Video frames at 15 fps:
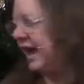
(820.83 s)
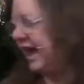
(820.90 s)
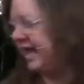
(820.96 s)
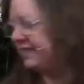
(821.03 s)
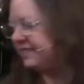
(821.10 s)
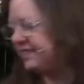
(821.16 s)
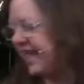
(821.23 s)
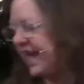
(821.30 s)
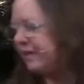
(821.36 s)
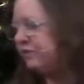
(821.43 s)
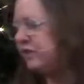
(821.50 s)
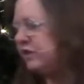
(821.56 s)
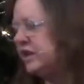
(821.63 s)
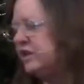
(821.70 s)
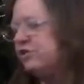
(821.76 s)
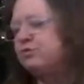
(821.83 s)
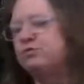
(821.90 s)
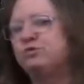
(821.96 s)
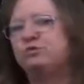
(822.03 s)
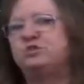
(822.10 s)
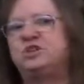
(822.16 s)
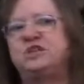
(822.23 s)
And thankfully,
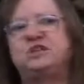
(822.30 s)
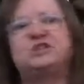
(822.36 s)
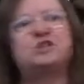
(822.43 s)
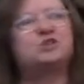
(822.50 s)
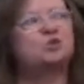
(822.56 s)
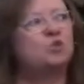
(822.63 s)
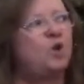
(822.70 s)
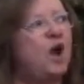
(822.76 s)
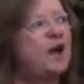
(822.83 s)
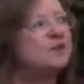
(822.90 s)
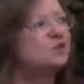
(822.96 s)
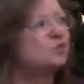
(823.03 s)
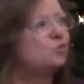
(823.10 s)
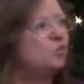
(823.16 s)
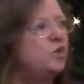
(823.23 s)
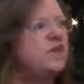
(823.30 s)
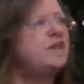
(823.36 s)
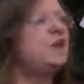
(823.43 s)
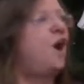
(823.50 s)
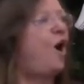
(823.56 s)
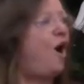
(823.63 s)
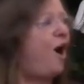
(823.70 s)
through Jesus Christ,
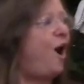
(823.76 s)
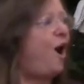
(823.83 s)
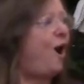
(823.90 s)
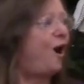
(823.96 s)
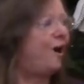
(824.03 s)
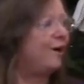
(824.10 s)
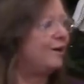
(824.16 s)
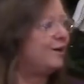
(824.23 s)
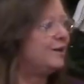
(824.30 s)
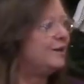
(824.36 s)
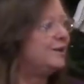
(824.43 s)
we are